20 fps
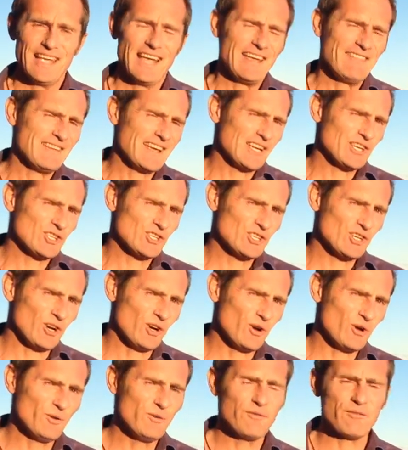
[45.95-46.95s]
And they
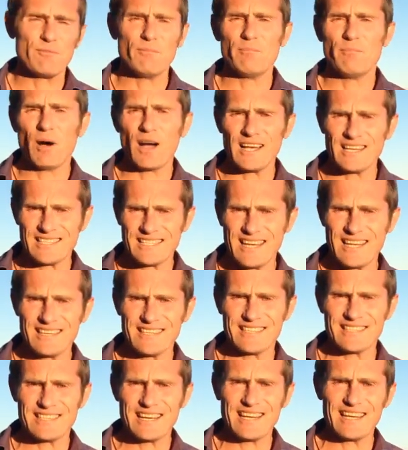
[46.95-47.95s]
showed from
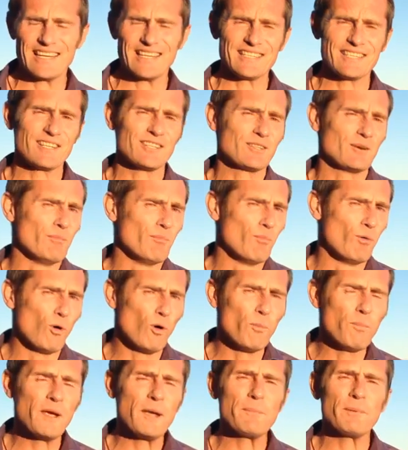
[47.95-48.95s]
bystander studies that the
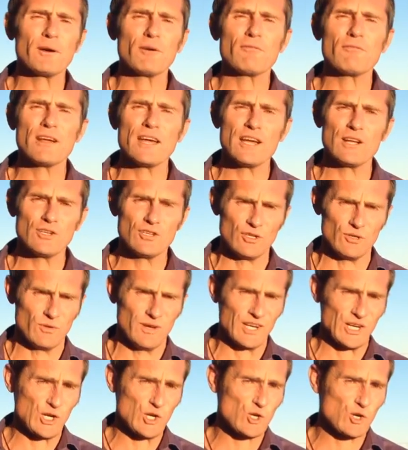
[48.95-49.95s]
more people around you
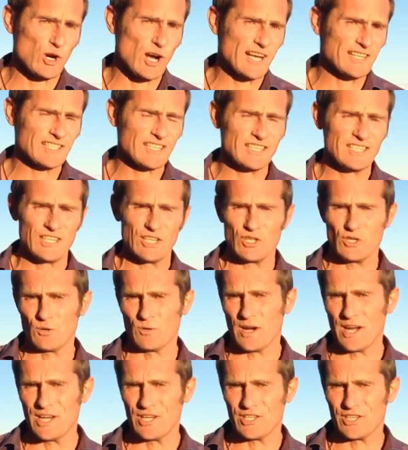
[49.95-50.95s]
in a crisis
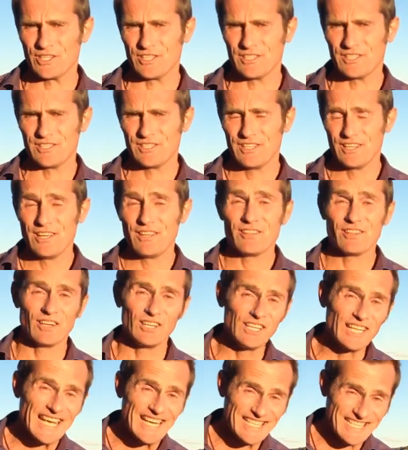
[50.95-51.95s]
situation, the
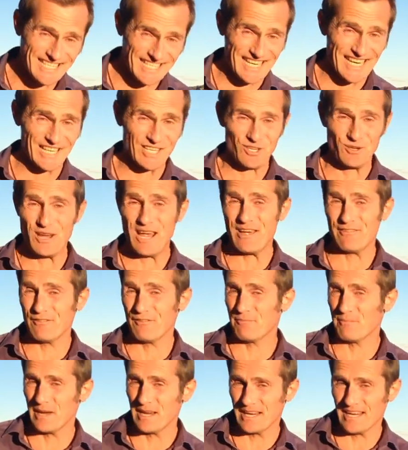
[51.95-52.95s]
less chance you have
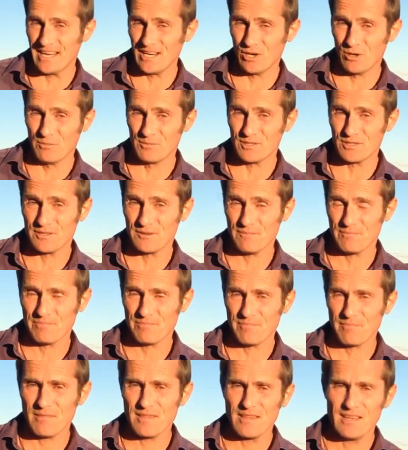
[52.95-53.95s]
of being helped.
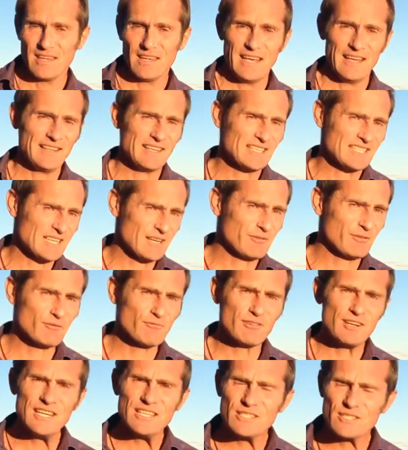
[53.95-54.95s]
And there's several
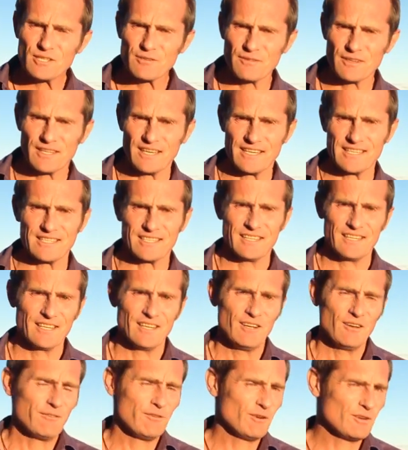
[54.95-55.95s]
reasons for this.
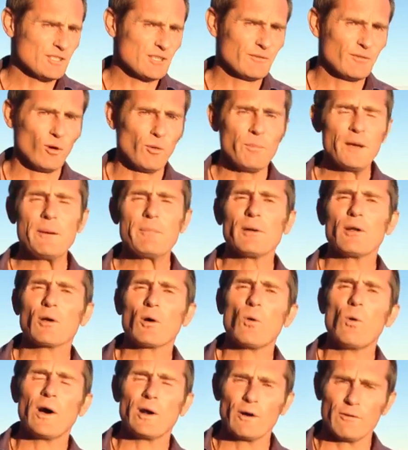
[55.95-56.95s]
First of all, people are
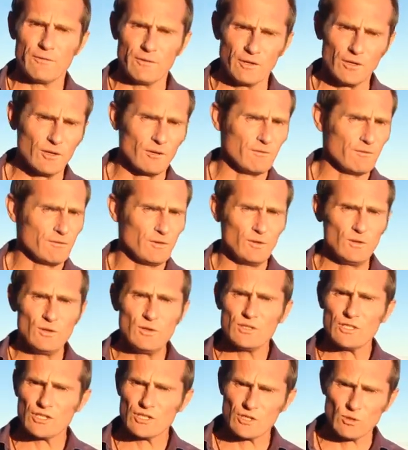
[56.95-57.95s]
quite often
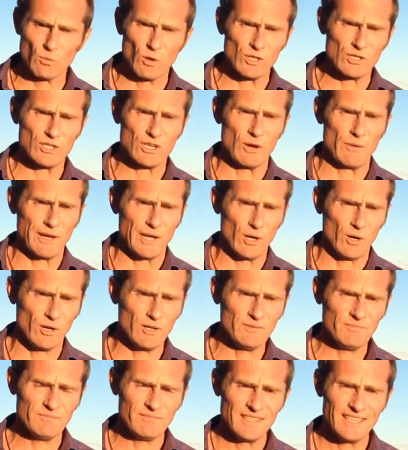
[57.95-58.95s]
confused as to what's going
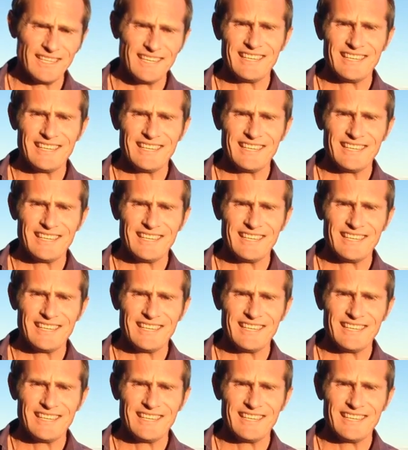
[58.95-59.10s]
on.